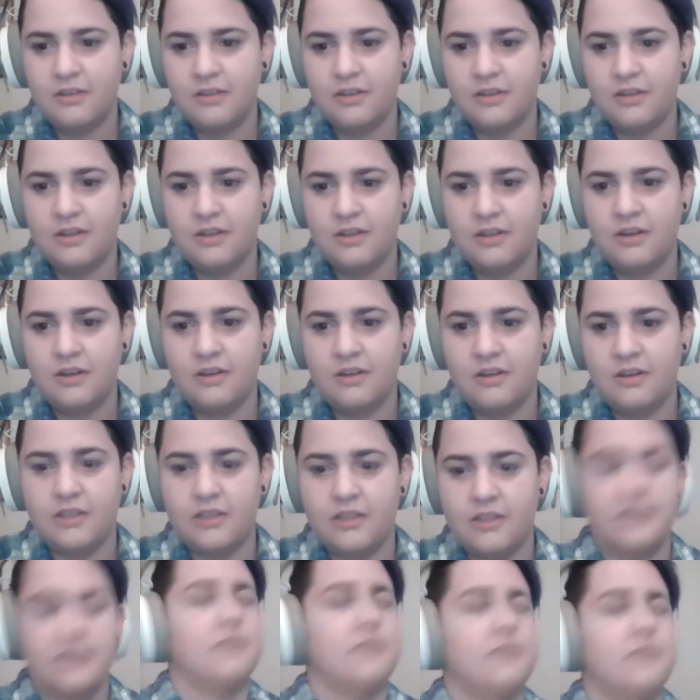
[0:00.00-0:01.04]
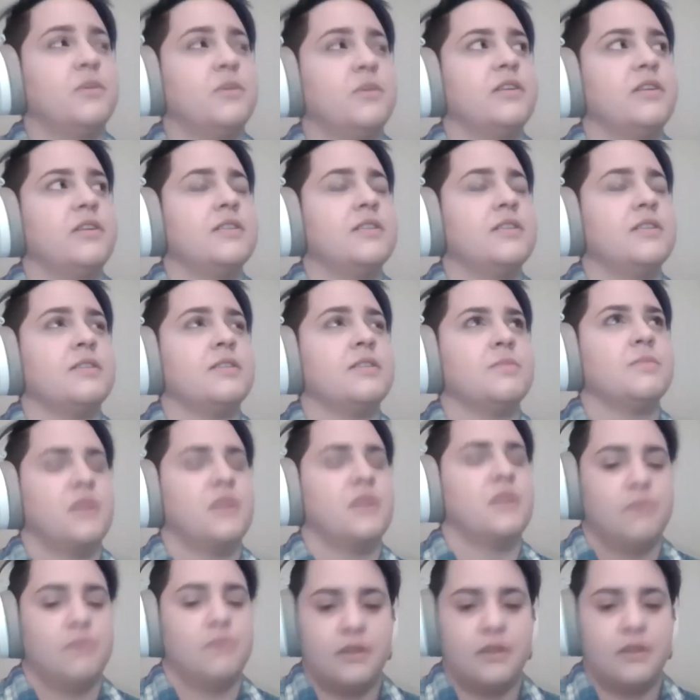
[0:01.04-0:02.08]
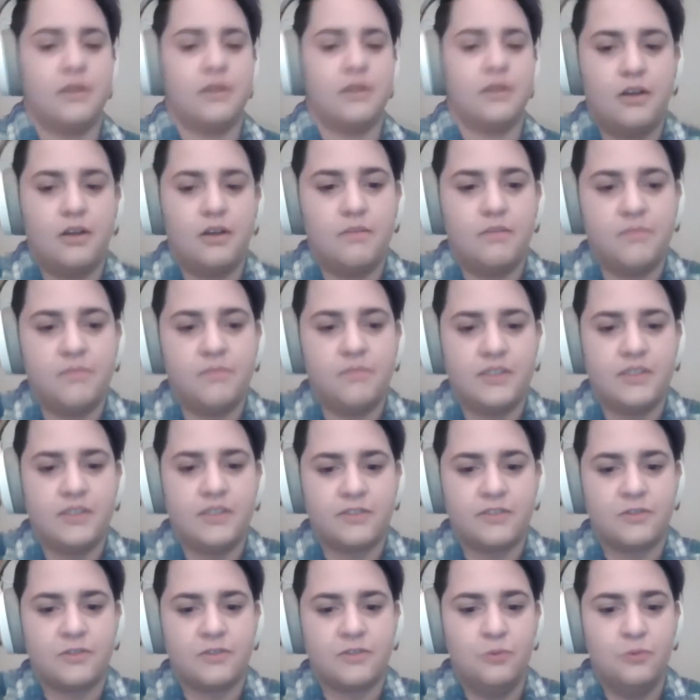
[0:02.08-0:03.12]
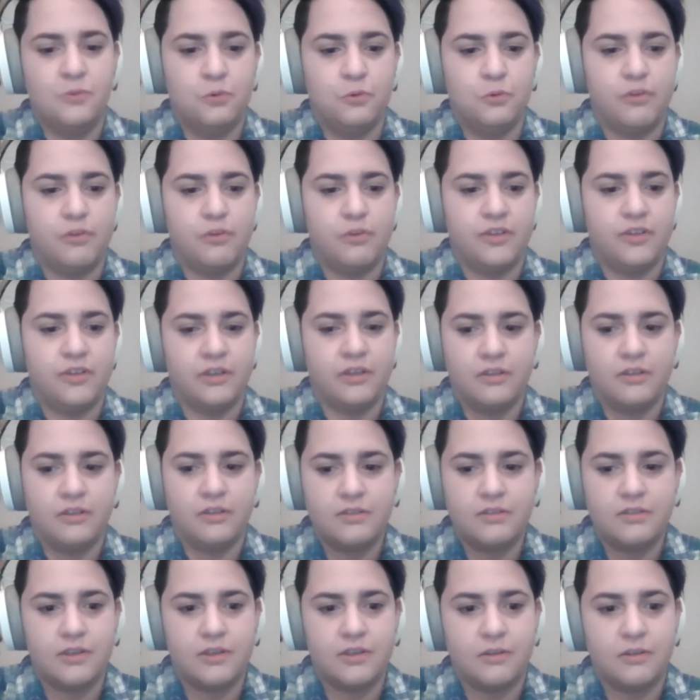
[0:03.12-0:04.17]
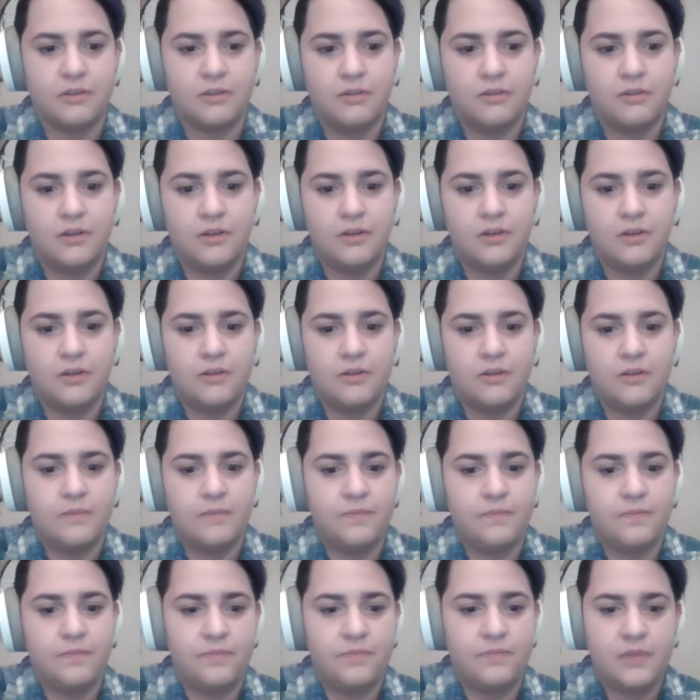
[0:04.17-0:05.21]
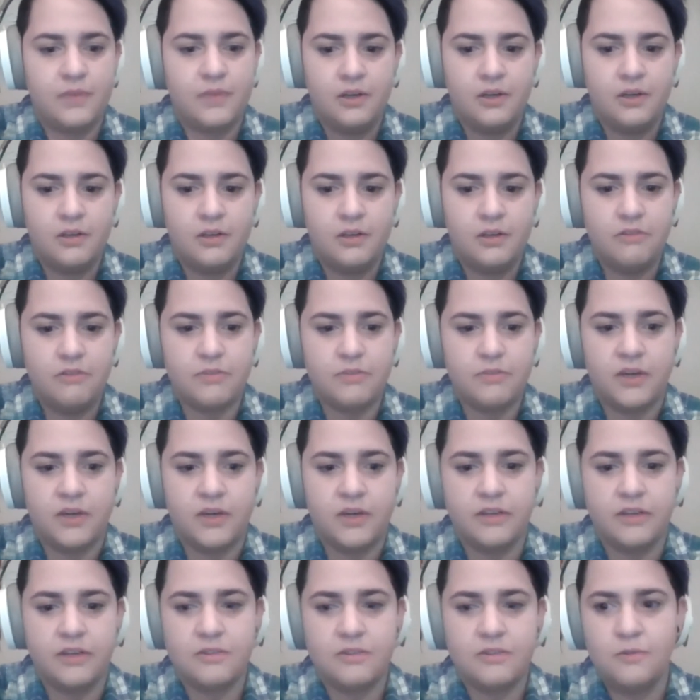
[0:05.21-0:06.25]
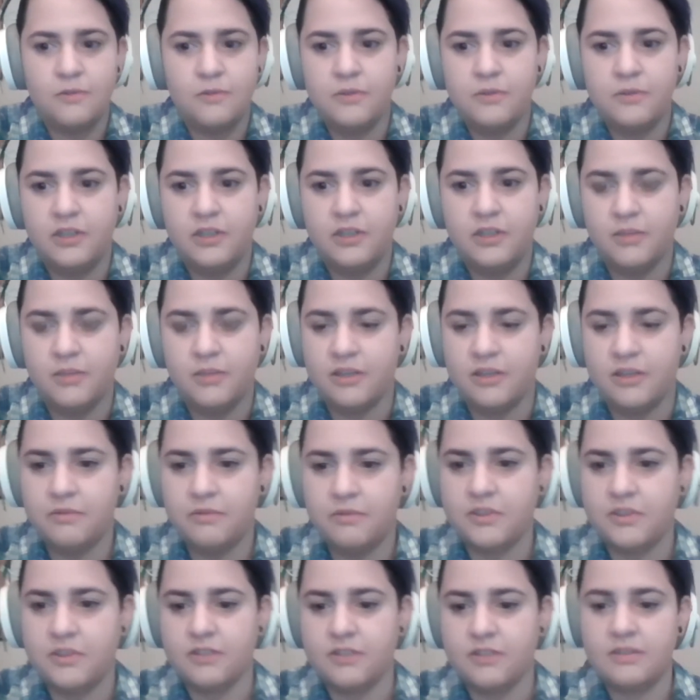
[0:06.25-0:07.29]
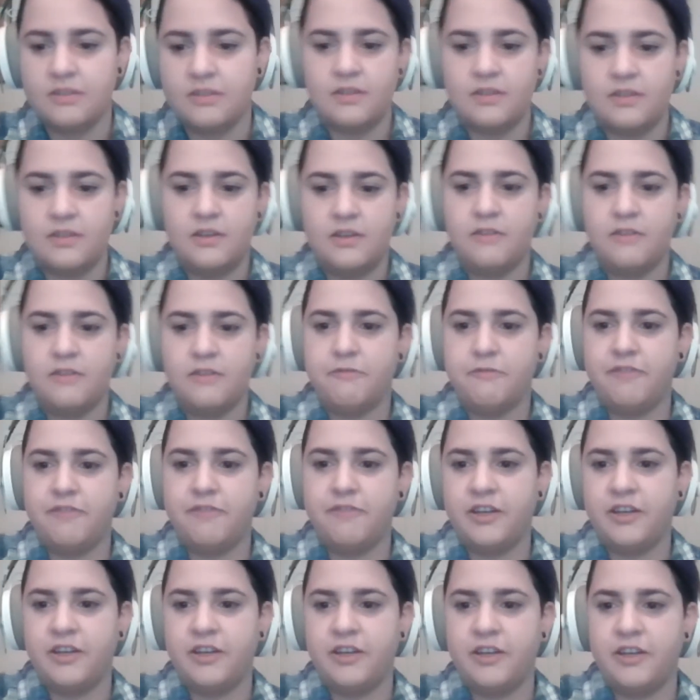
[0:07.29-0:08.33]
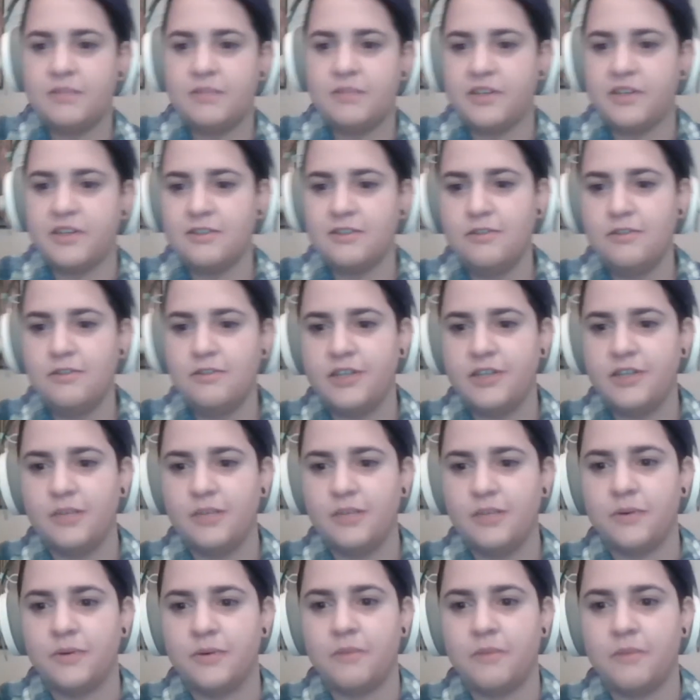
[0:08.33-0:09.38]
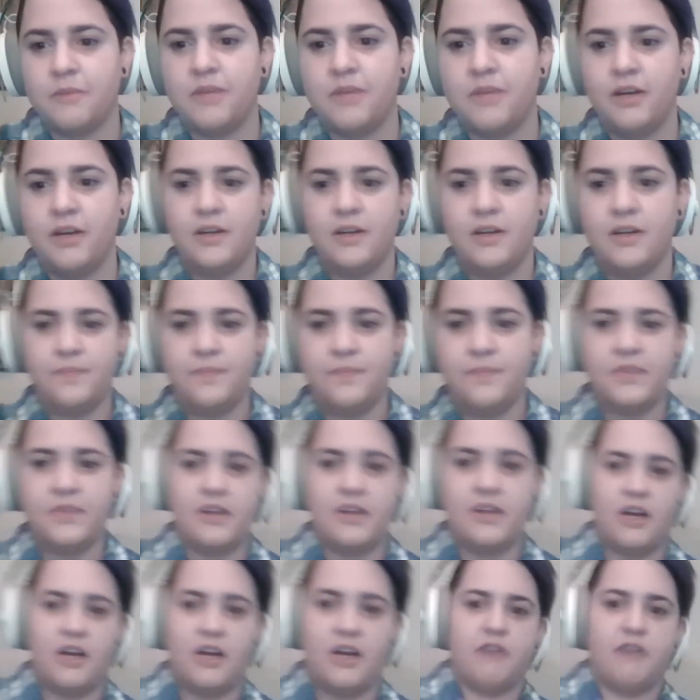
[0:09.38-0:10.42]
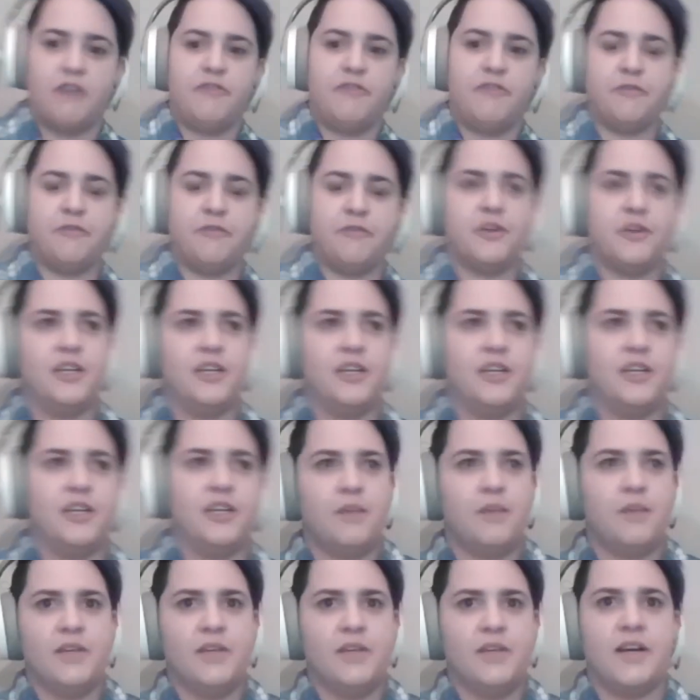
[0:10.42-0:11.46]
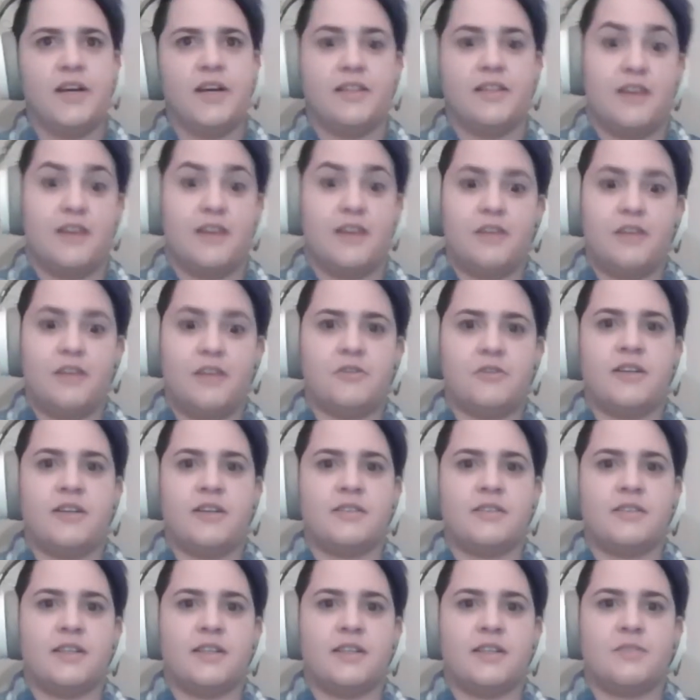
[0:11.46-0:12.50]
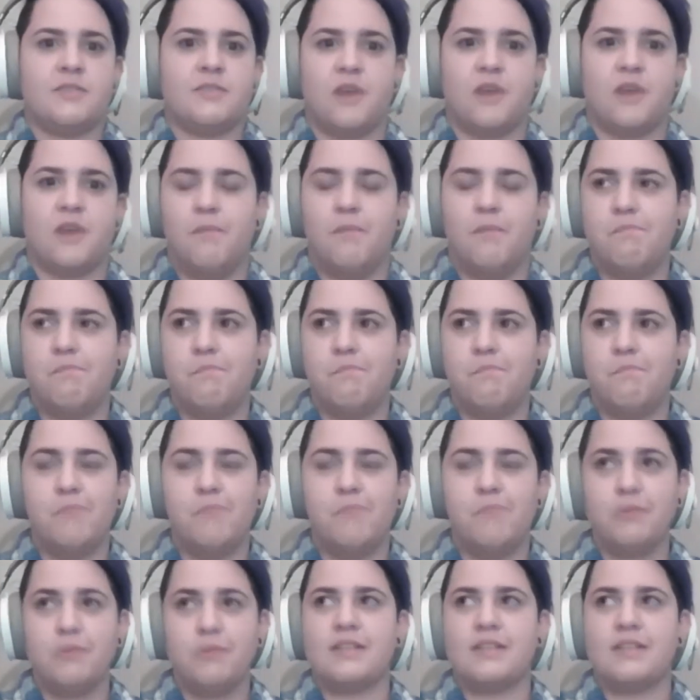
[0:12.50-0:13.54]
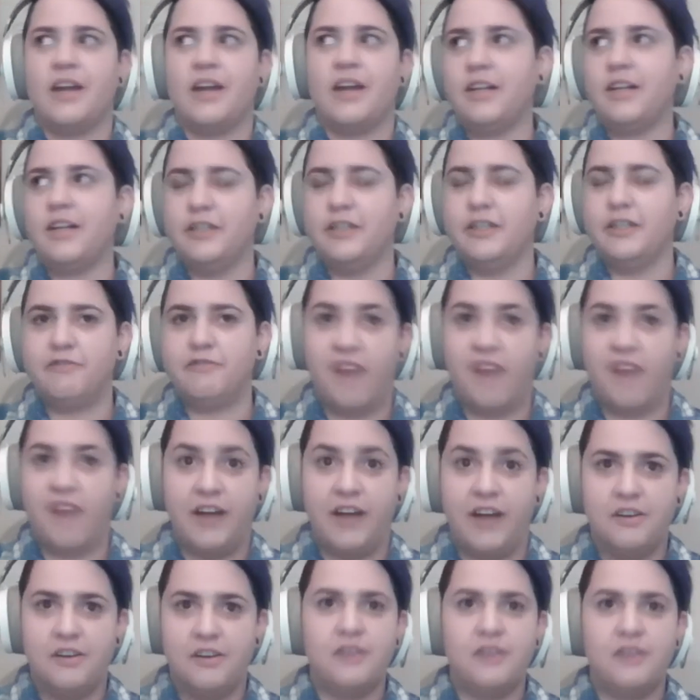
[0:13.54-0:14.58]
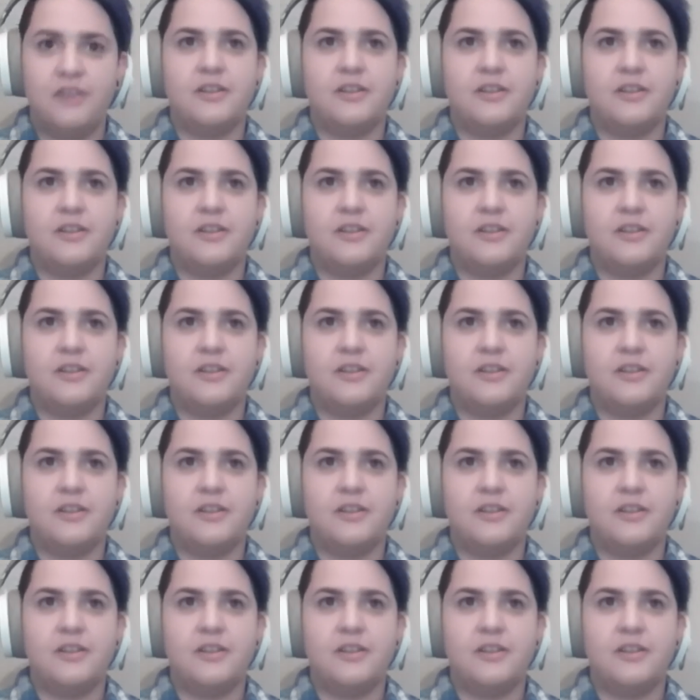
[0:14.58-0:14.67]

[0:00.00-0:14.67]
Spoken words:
Let's see, what is my, this is a school thing, so use my school email, which is fake because I'm not a student anymore, but feel free to email me at that address. That's where I'm most likely to find